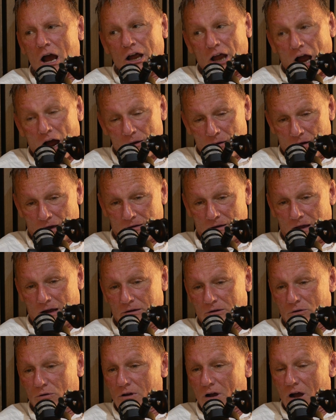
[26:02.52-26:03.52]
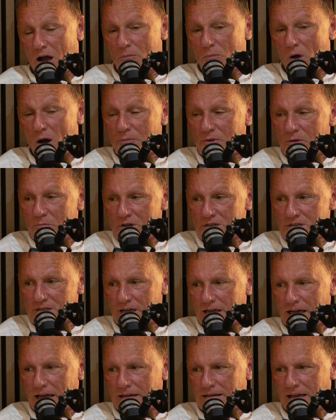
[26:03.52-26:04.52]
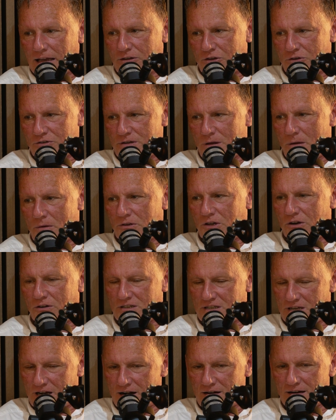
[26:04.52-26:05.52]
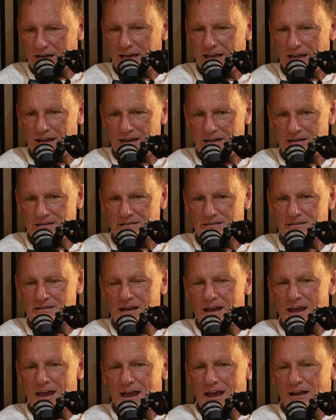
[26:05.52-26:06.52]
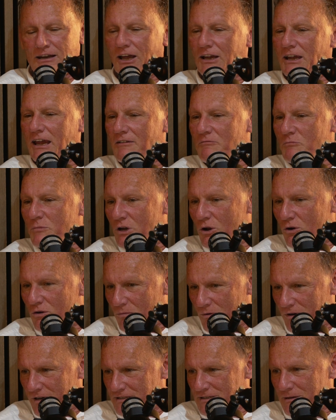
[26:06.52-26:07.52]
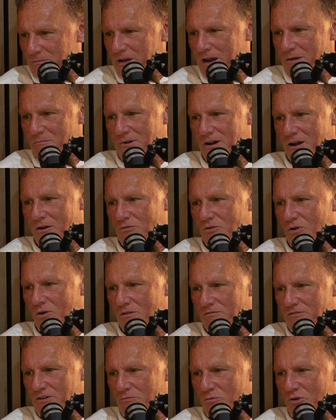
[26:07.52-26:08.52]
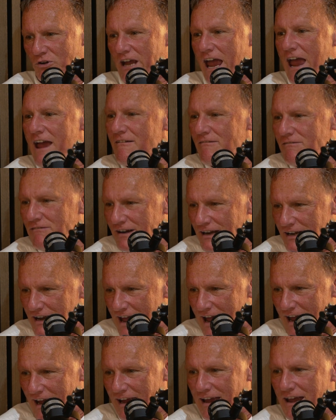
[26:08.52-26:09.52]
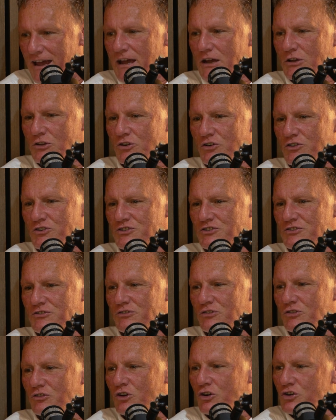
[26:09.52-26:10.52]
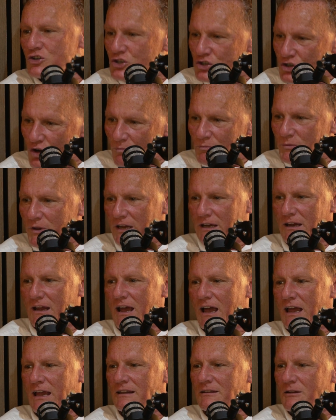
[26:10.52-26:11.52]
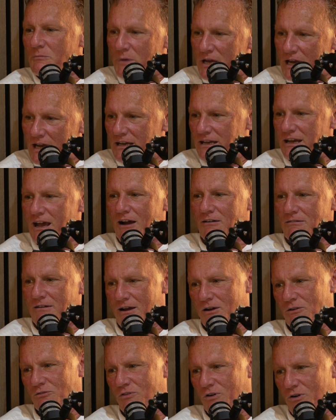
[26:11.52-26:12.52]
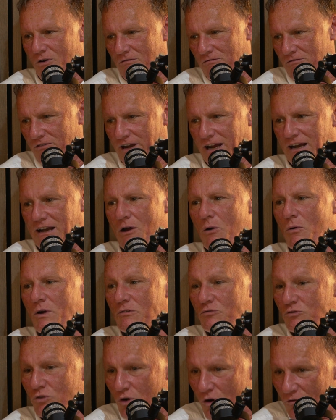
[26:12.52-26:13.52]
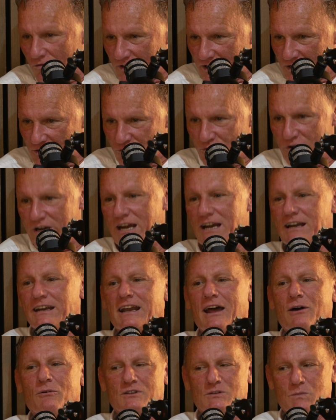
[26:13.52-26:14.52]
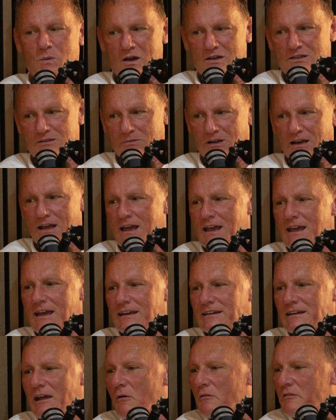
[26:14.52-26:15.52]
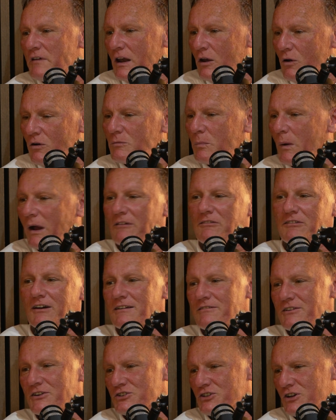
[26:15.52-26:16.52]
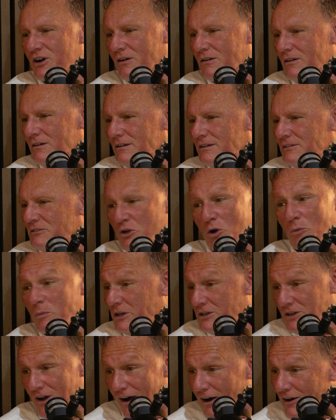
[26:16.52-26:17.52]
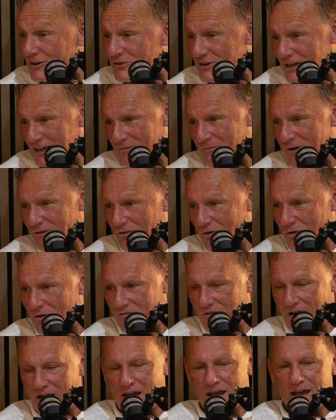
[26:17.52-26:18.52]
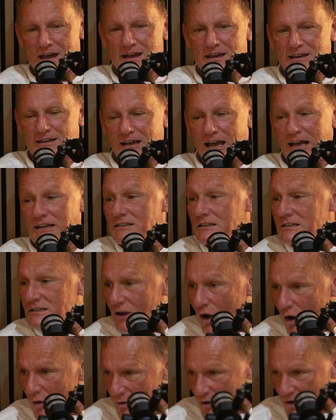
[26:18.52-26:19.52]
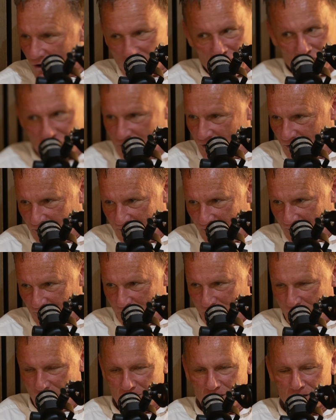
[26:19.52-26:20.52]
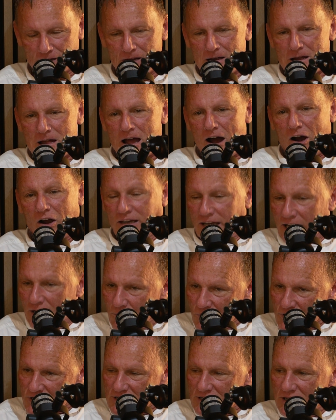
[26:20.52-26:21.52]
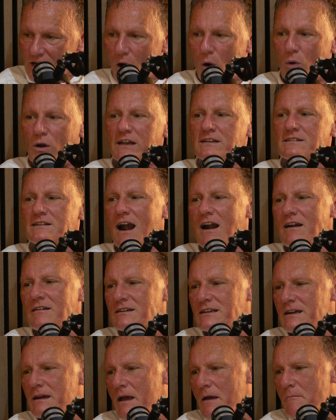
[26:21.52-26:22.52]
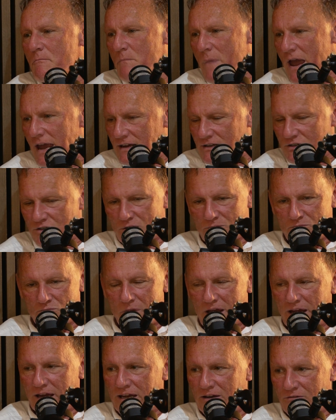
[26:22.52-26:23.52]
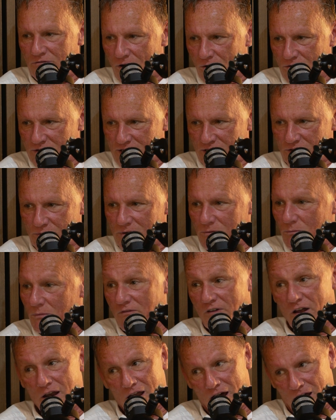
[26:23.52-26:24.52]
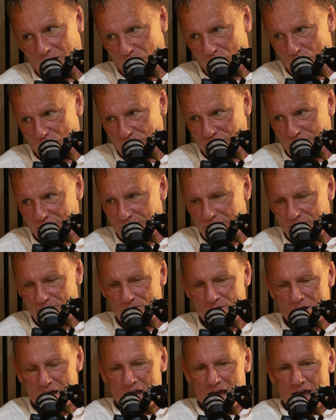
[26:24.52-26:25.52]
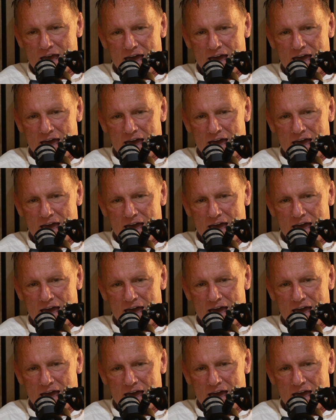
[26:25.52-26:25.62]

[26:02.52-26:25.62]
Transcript: I'm optimistic that there certainly is, like even we look at, we're in September now, Recovery Month. Every day there's something in the media around recovery and how recovery is real and how it's possible. Now, if you look back 5 years ago, nobody talked really about recovery. It's a slow burner, there's no doubt about it. I think we're slowly starting to make some inroads into it. We've a lot of work to do.